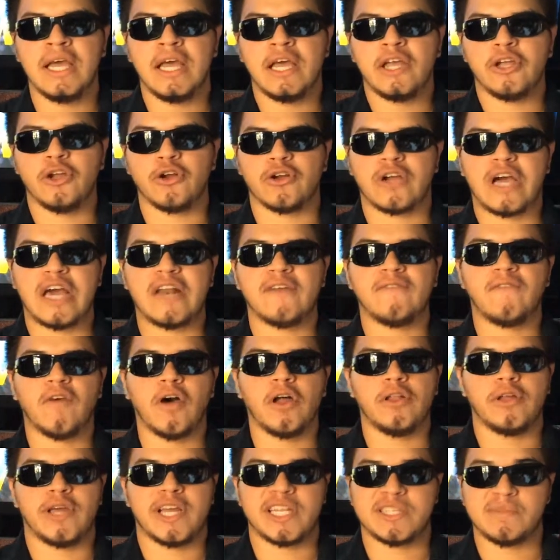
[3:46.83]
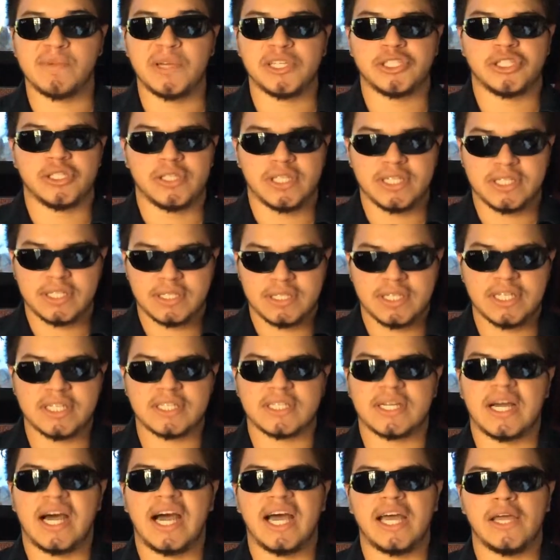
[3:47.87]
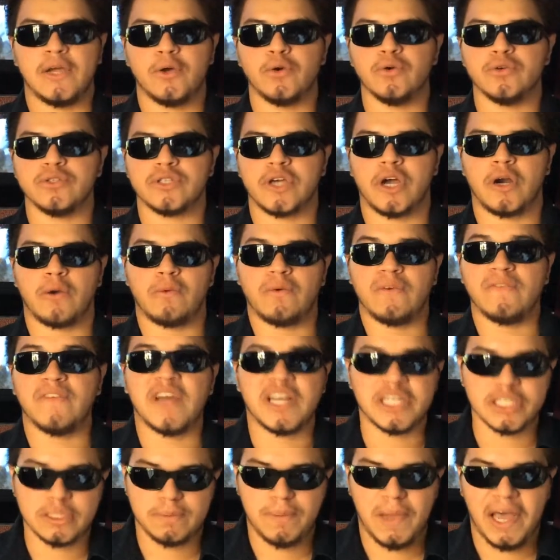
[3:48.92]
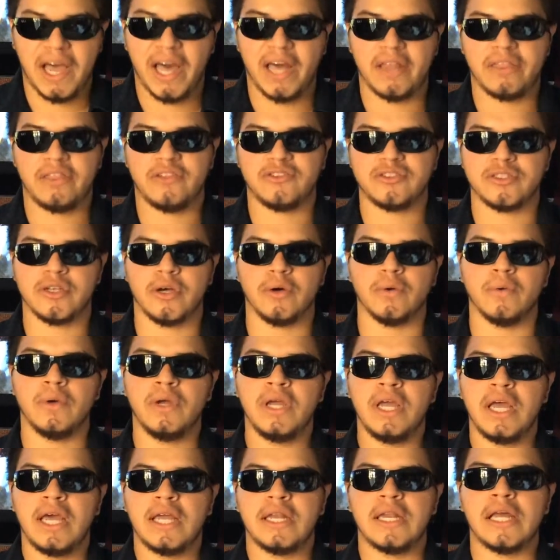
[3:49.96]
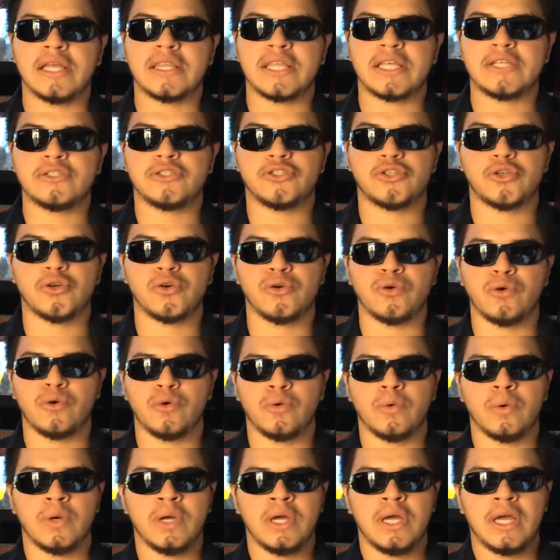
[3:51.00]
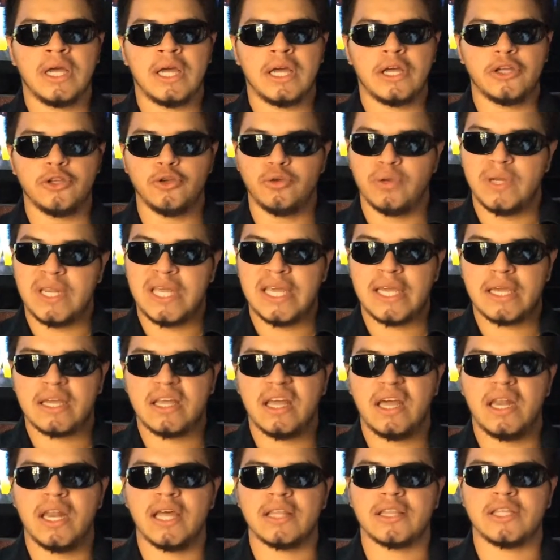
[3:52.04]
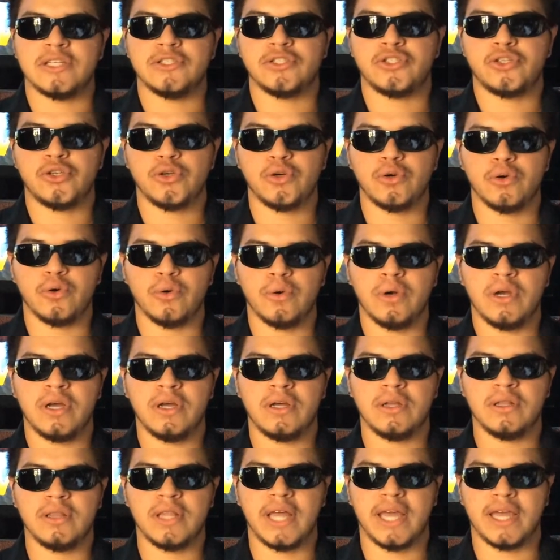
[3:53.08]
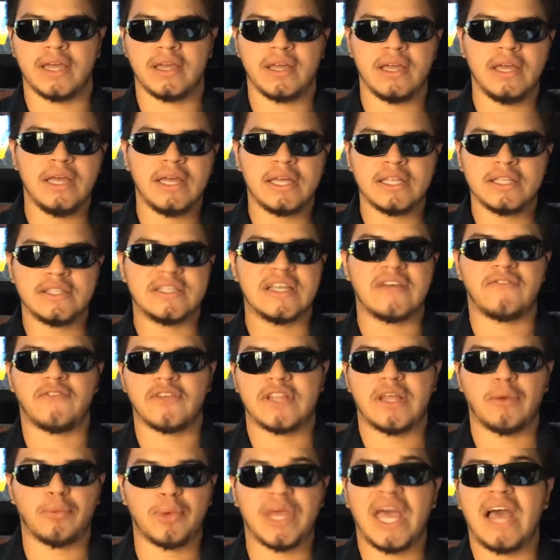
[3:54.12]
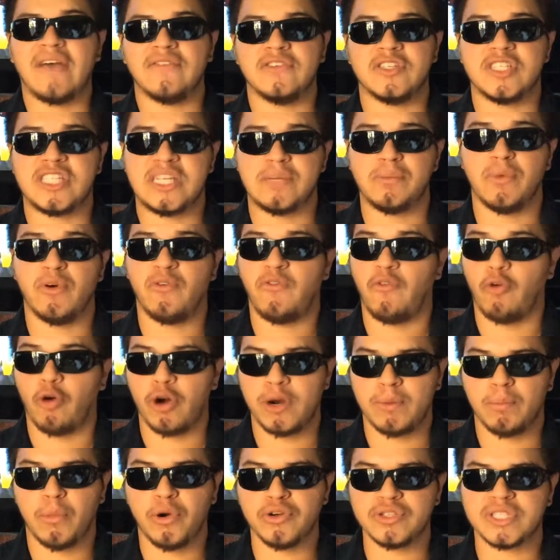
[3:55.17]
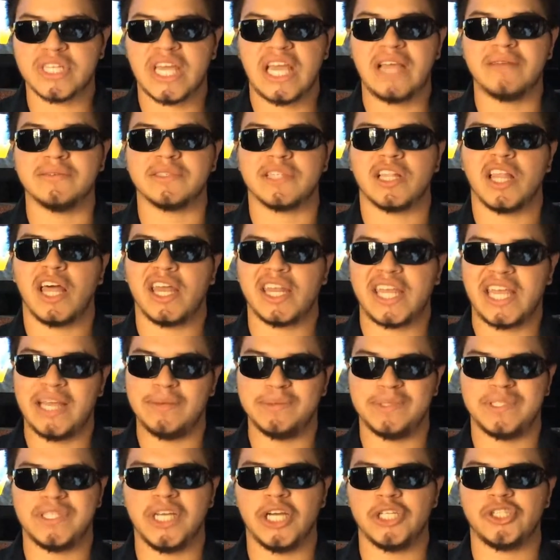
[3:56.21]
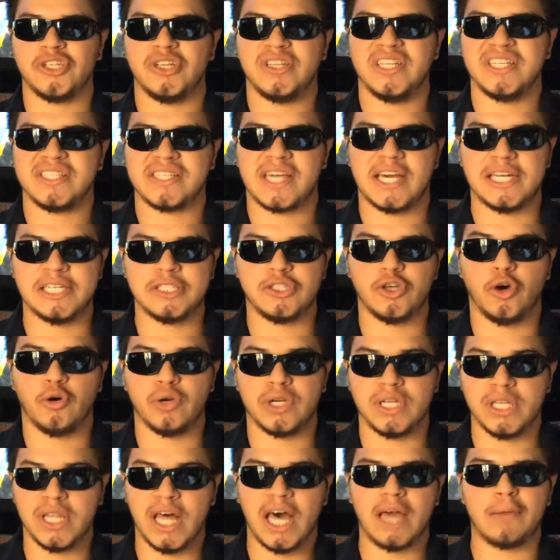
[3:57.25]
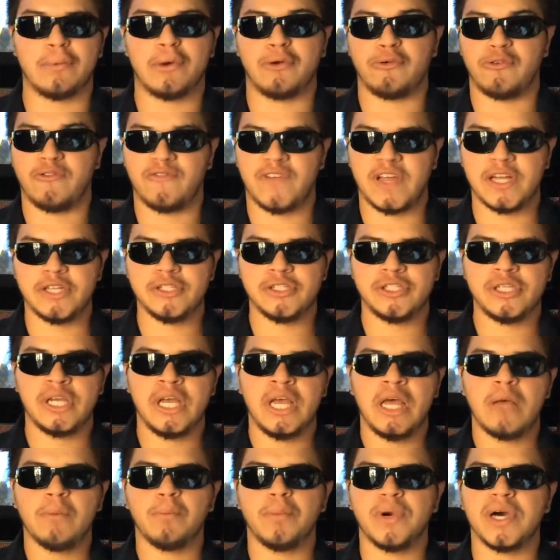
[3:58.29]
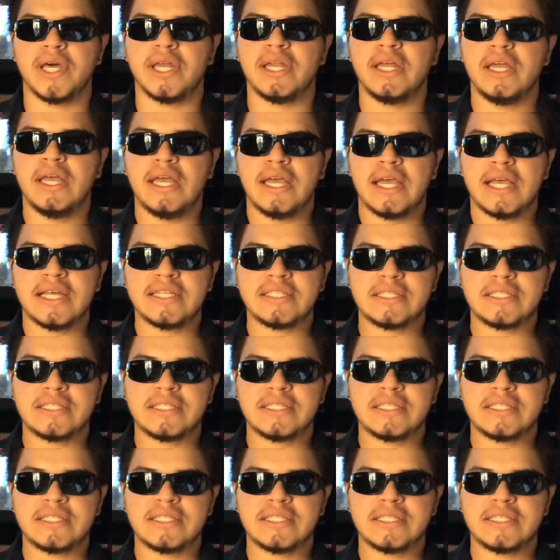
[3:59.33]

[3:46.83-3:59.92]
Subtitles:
You're kind of following, as mentioned, this guy who's on a revenge path. So nothing too unique, nothing too different that we haven't seen before in most games. A lot of games touch on this kind of tone, a lot about revenge, but it's